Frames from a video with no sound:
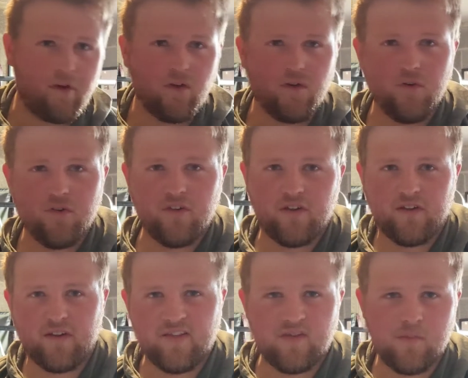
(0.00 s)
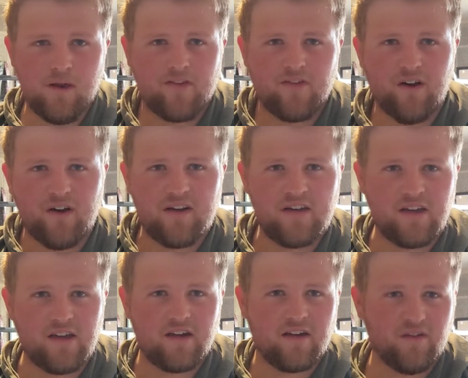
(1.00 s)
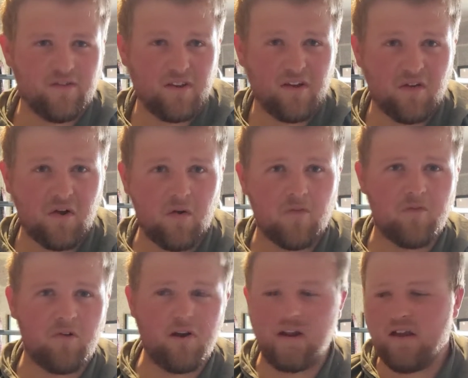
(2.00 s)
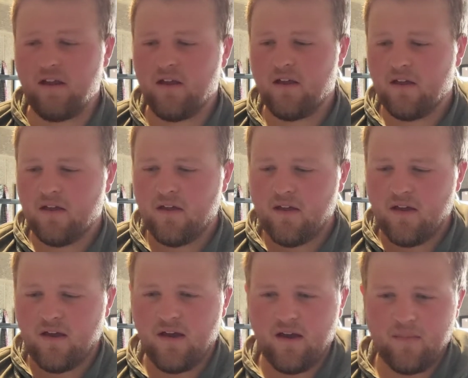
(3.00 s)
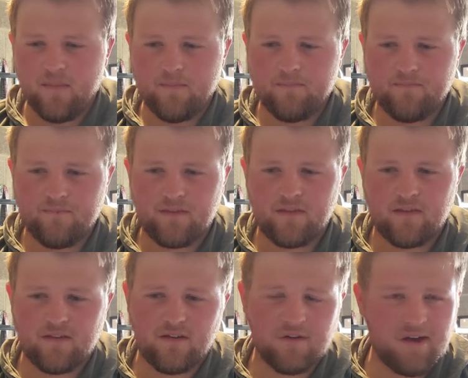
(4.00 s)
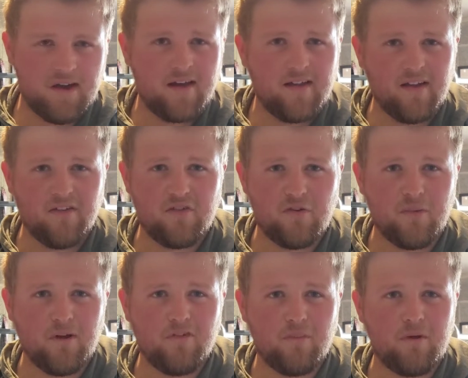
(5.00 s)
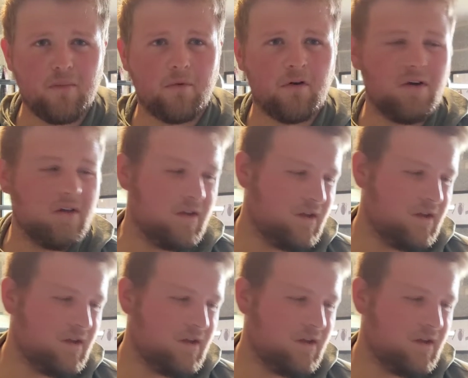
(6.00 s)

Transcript: a bit loose, It needs a massive Allen key, and I don't think I've got one for it. Um, so yeah, that will throw me off a bit, but